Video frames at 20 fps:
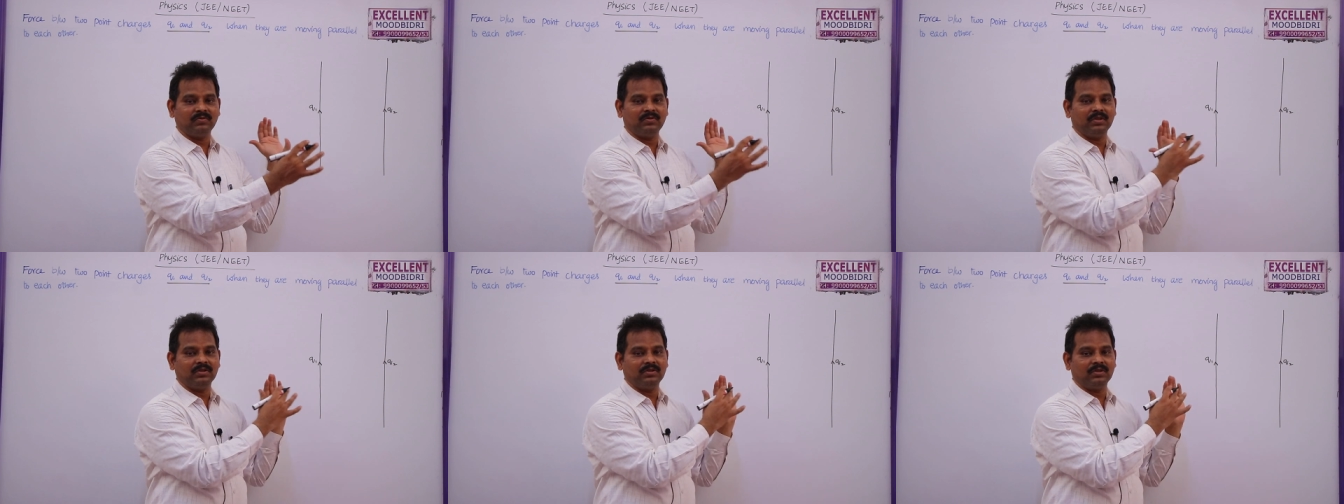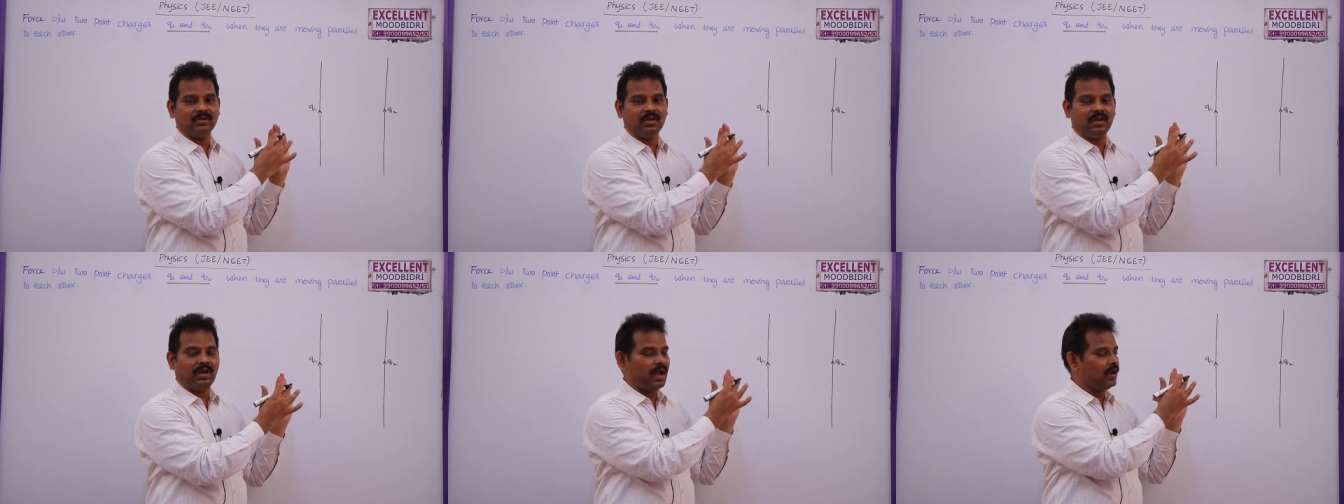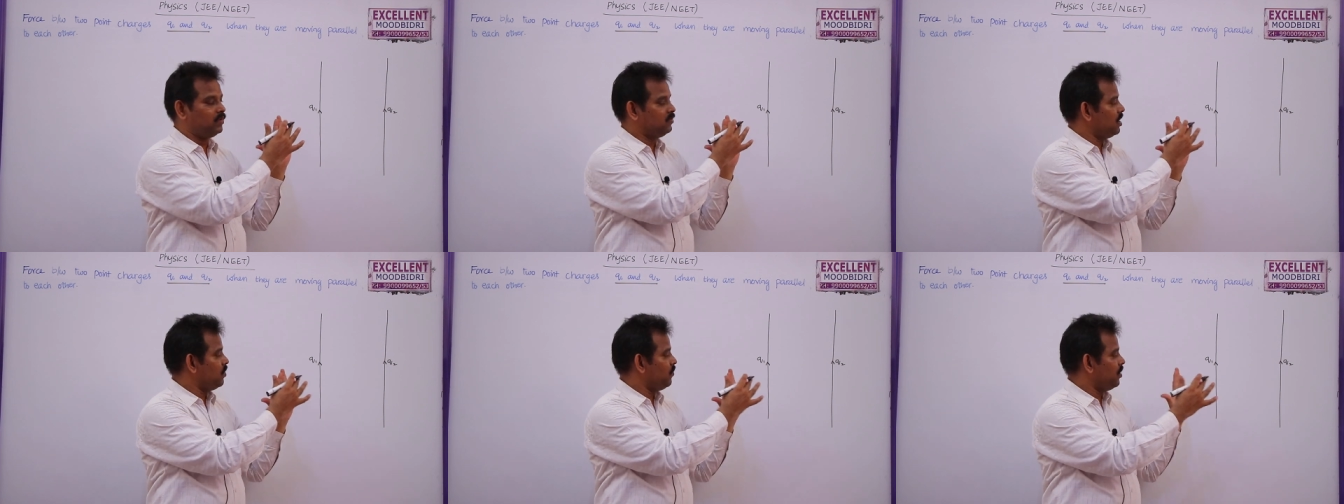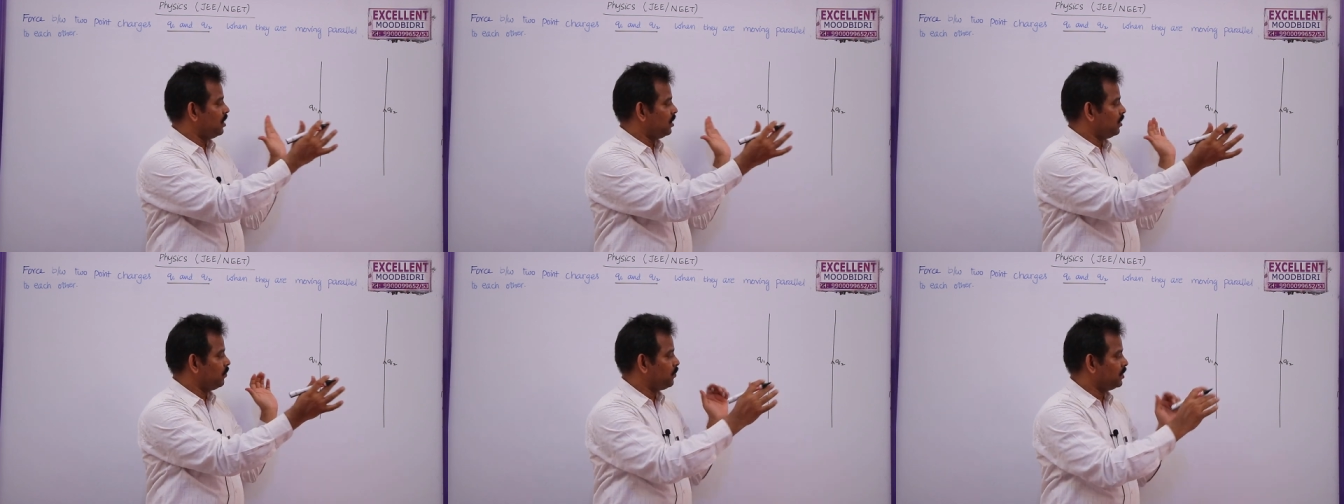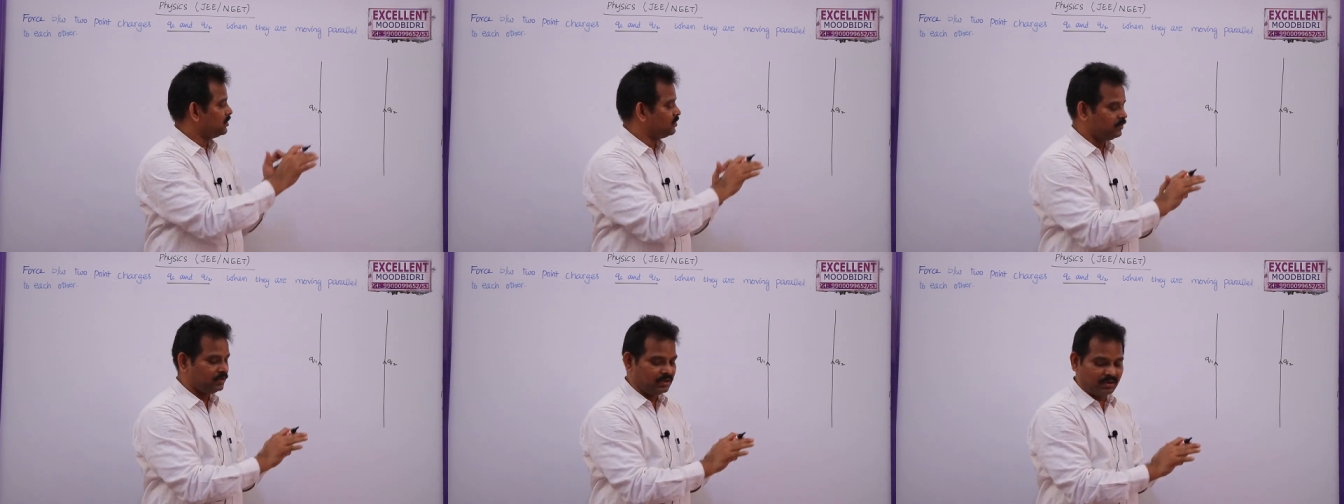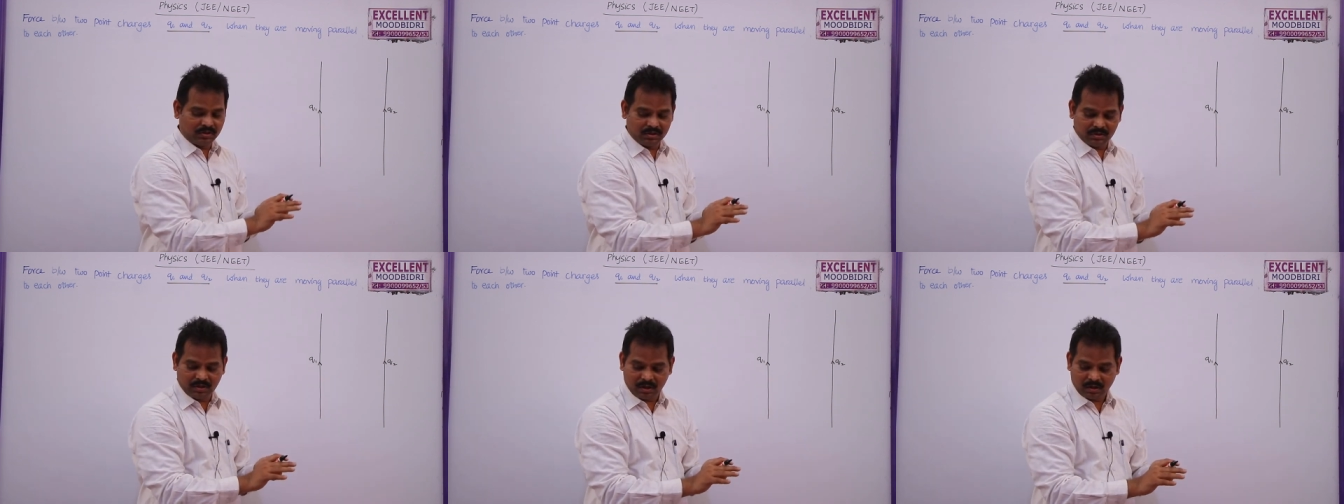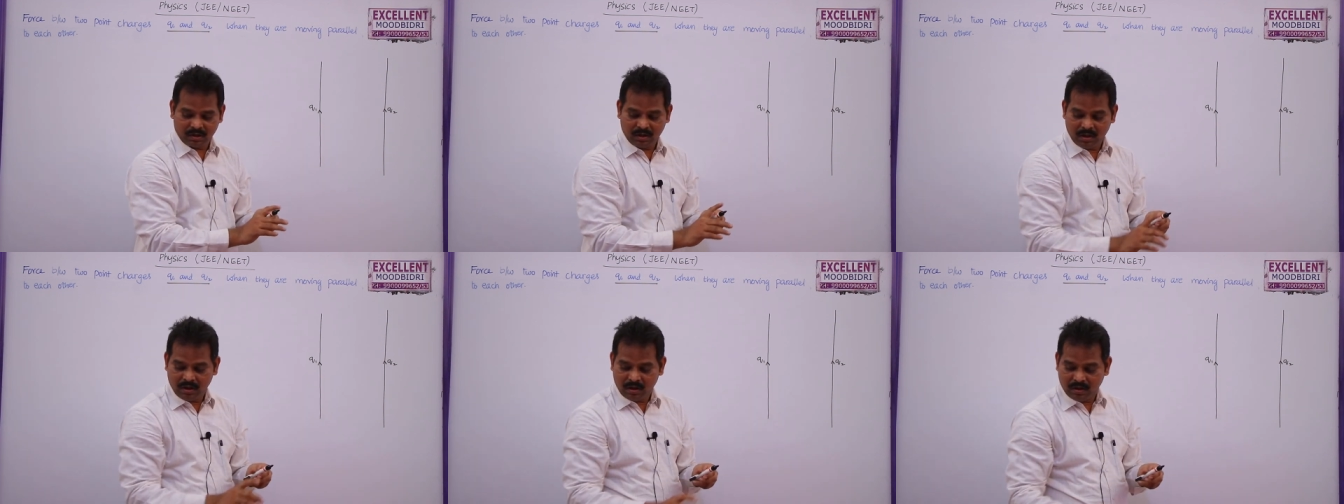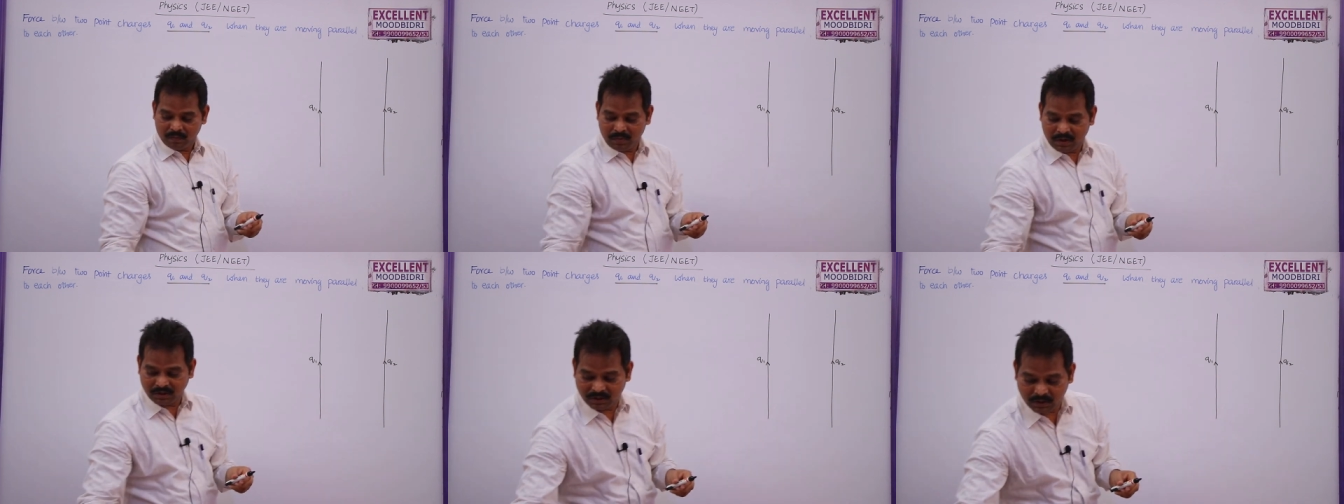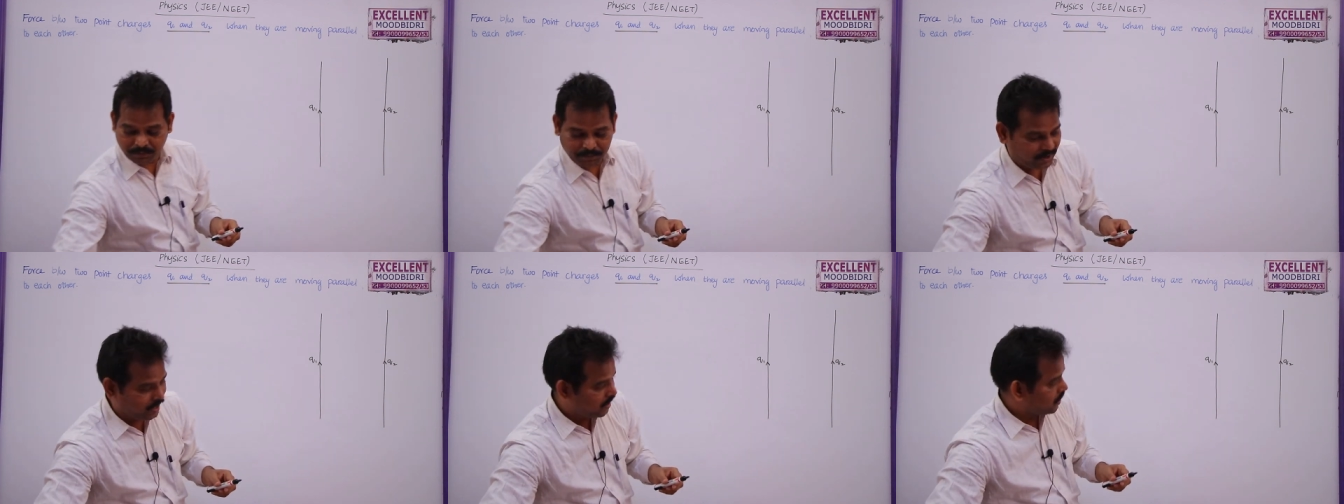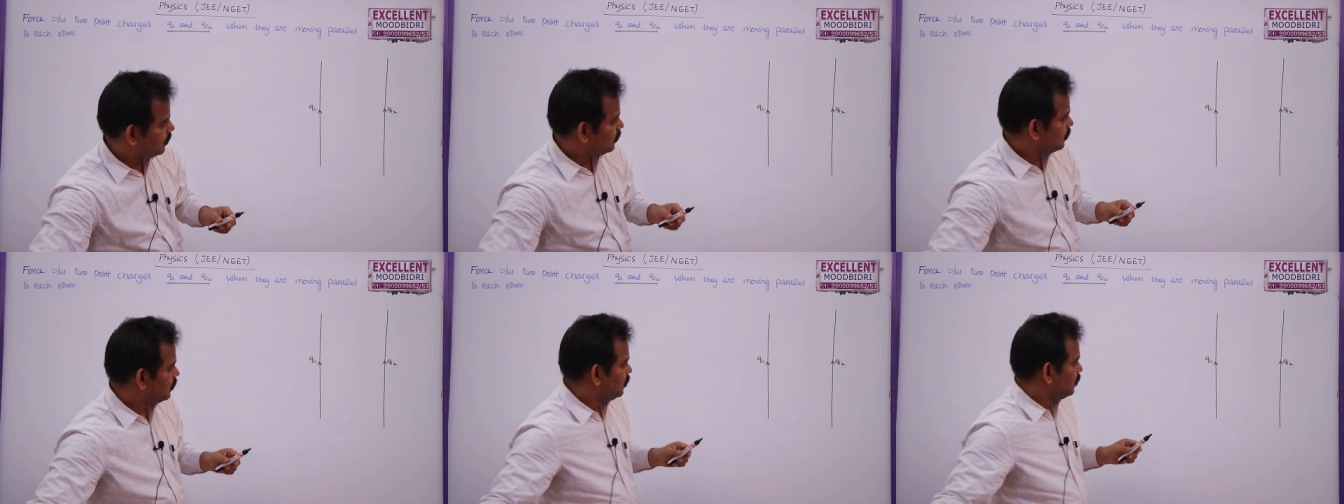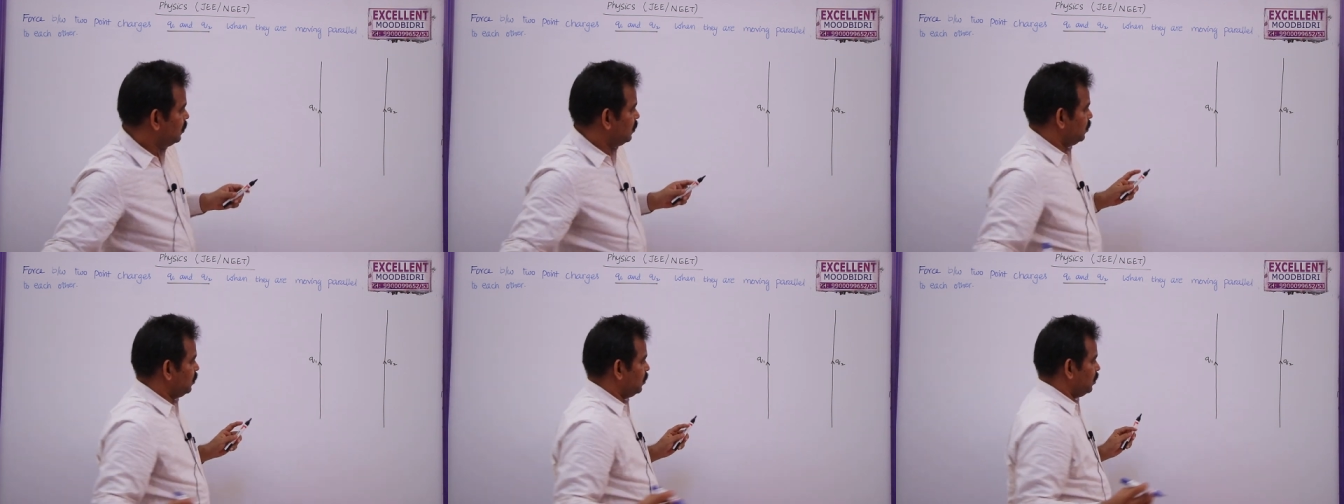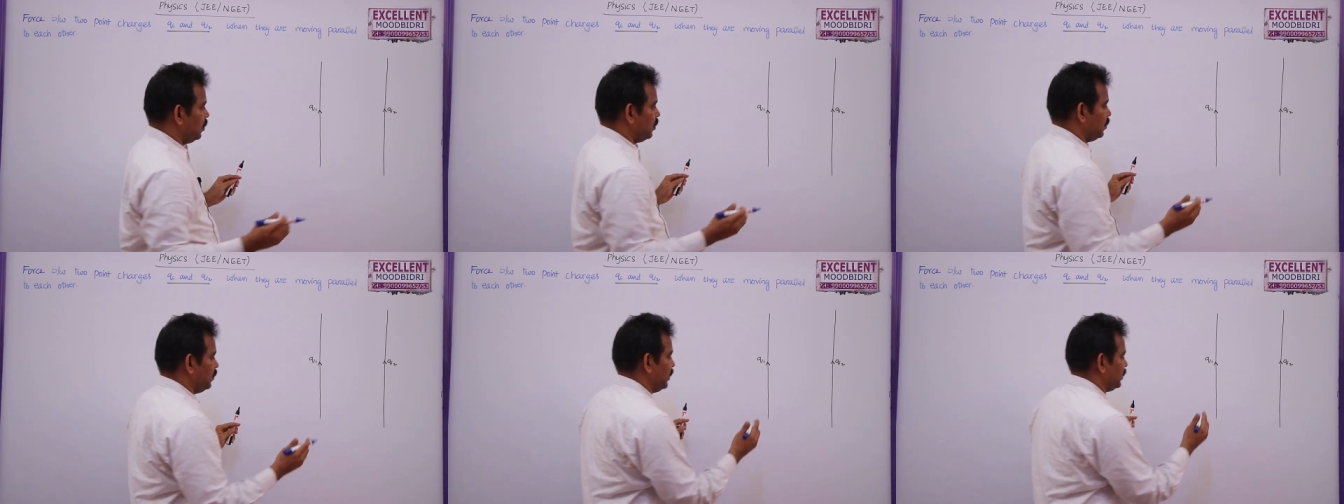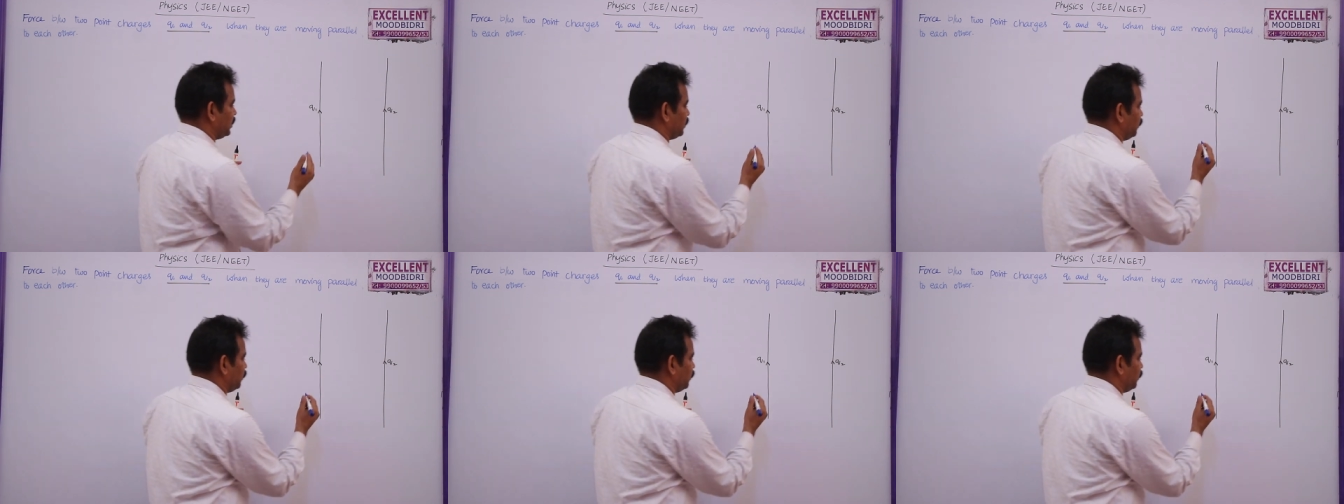with each other or they were repulsed with each other. First of all, let